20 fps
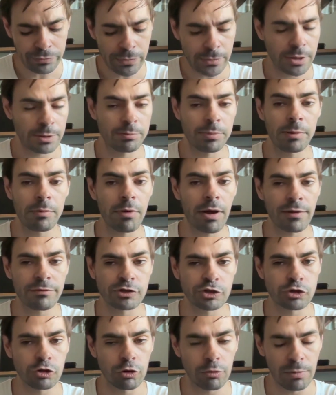People have
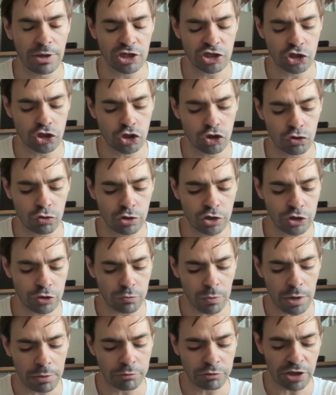so much choice.
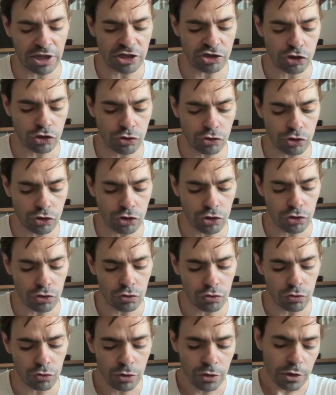Why would they choose
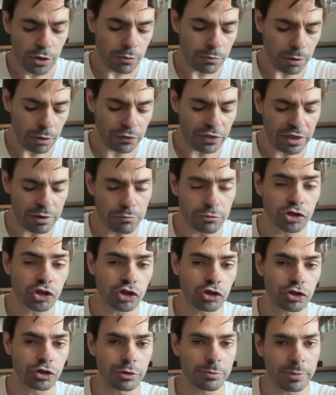you? Well, they would
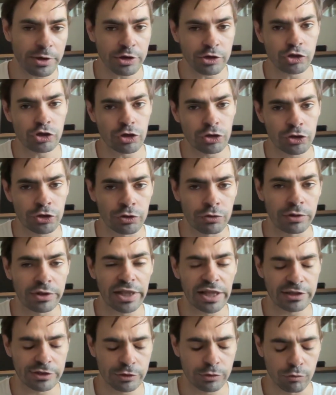choose you because you're you and
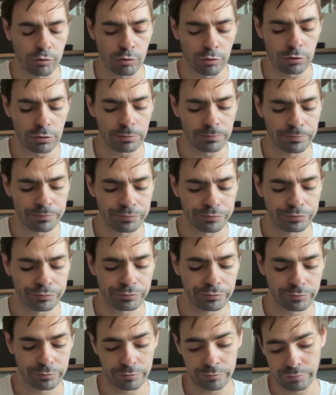that's cool.
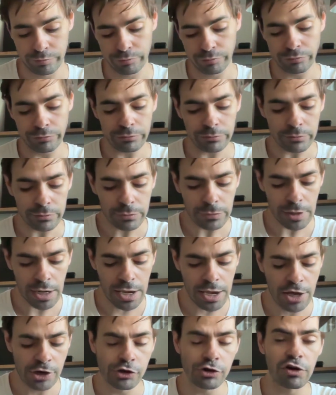
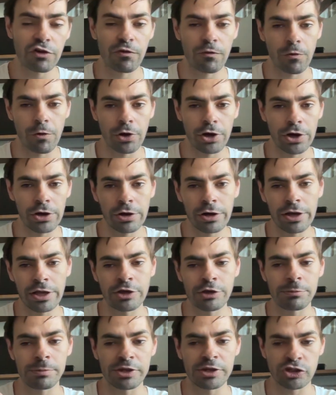And you're a foreigner and
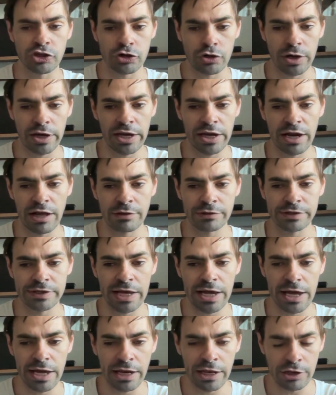you've been trained
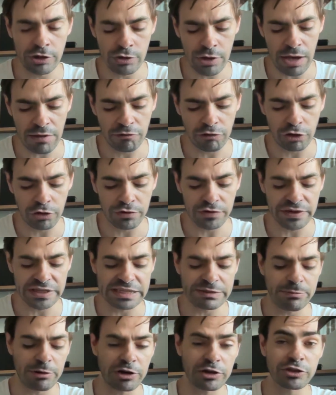outside and you have a lot of
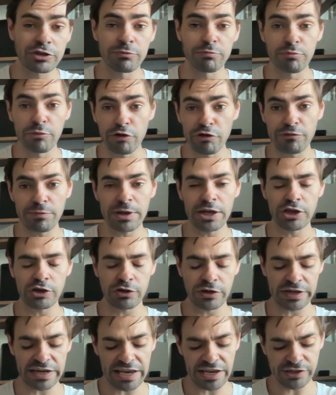experience of movement. You're
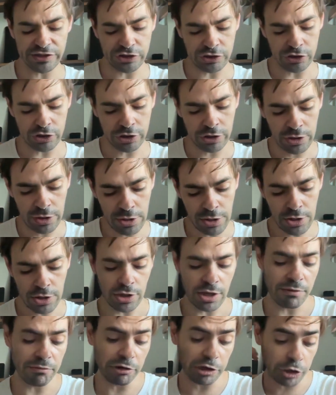a dancer.
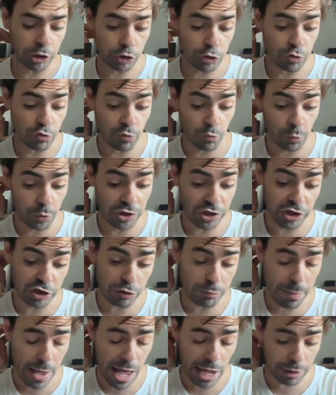You have a really
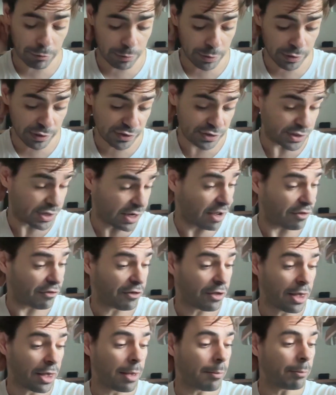good background and stuff.
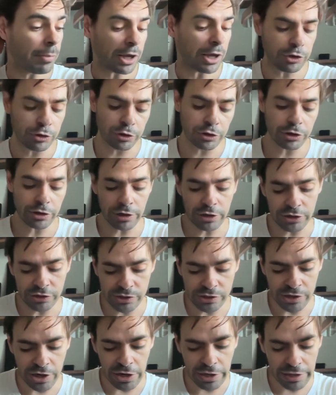But you're
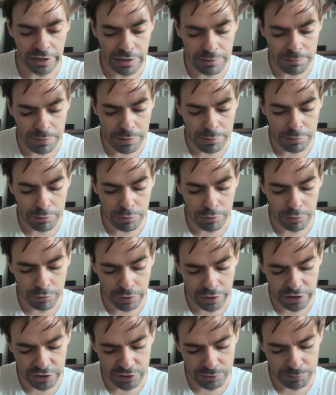targeting people who
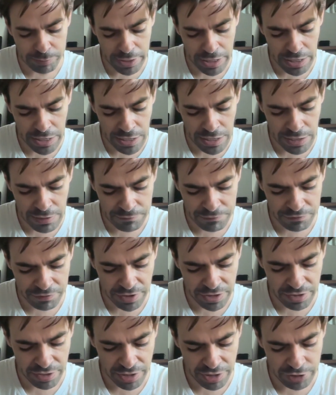can pay
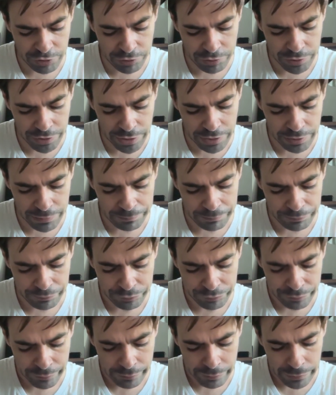500
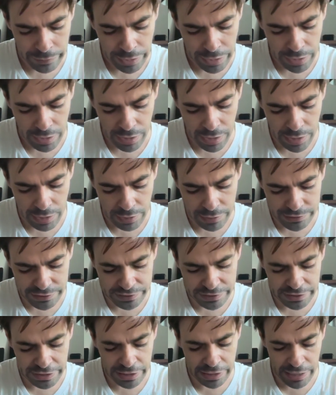
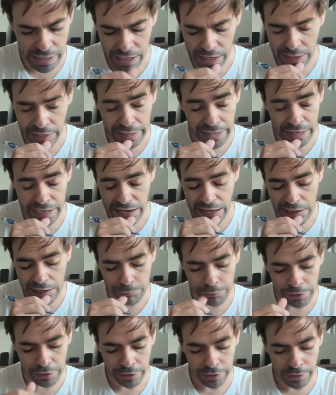CNI an
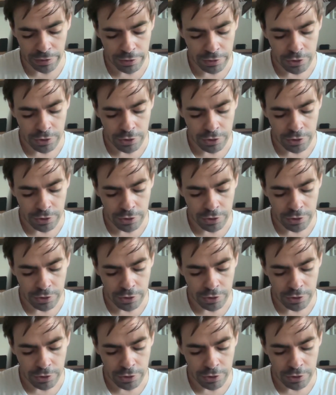hour.